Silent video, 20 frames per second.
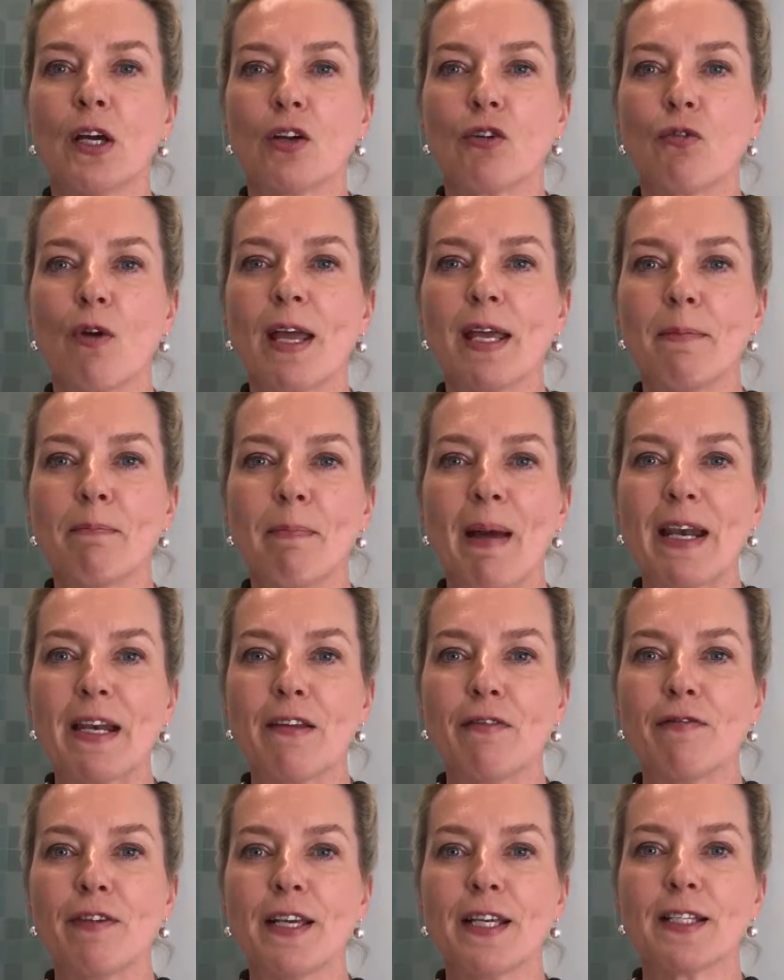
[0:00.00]
Great
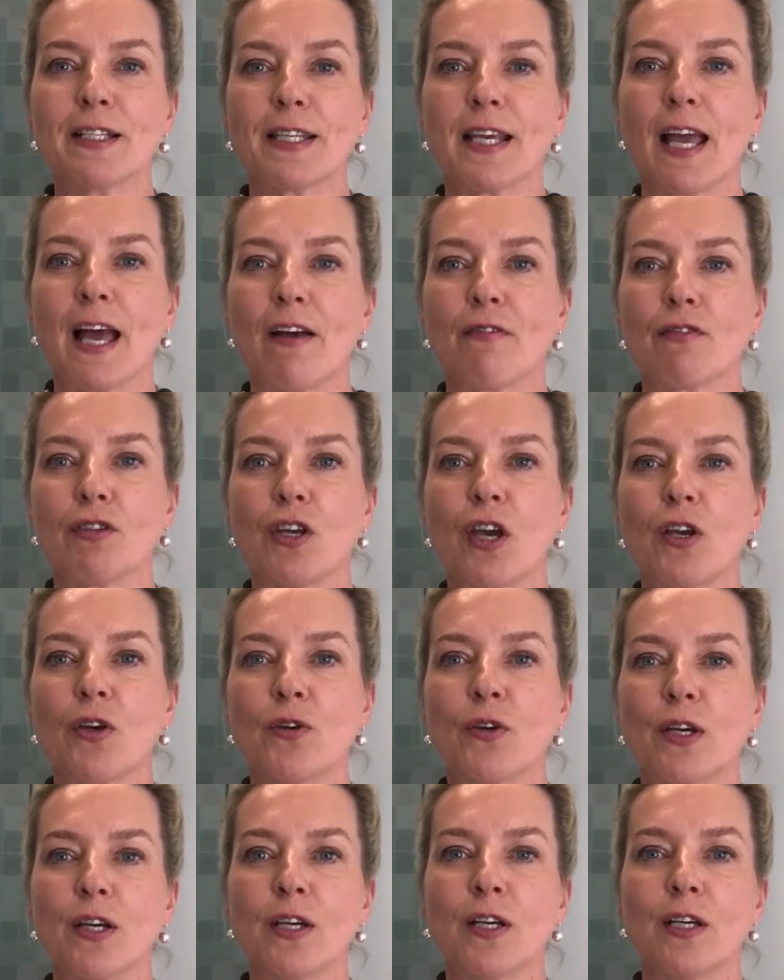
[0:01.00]
benefits, they have
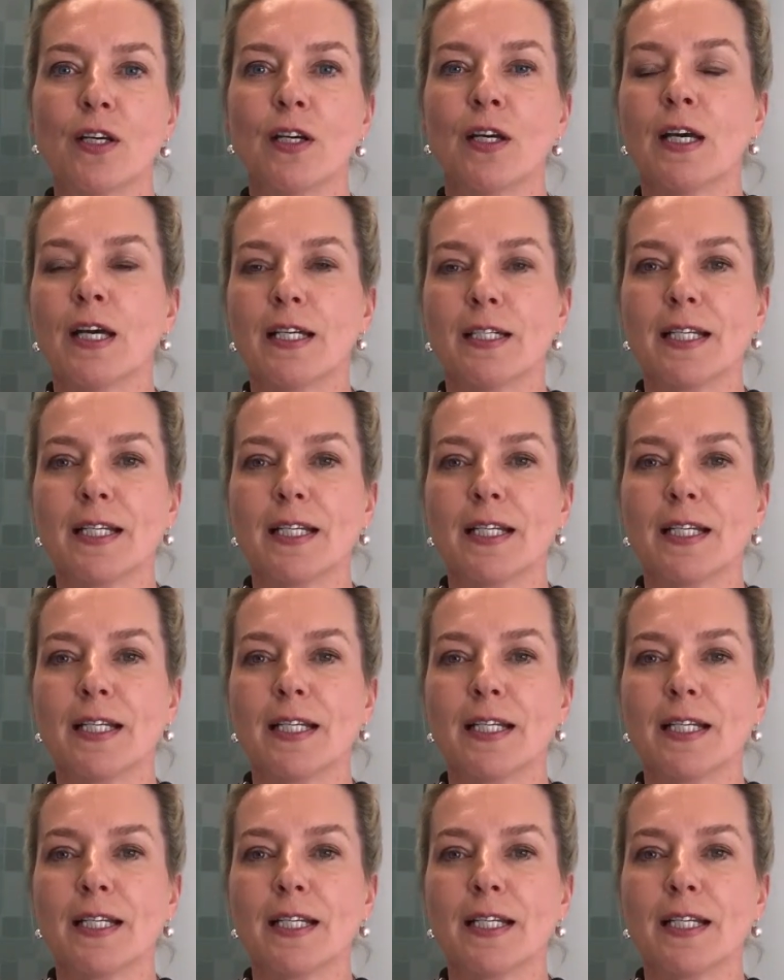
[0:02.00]
yoga,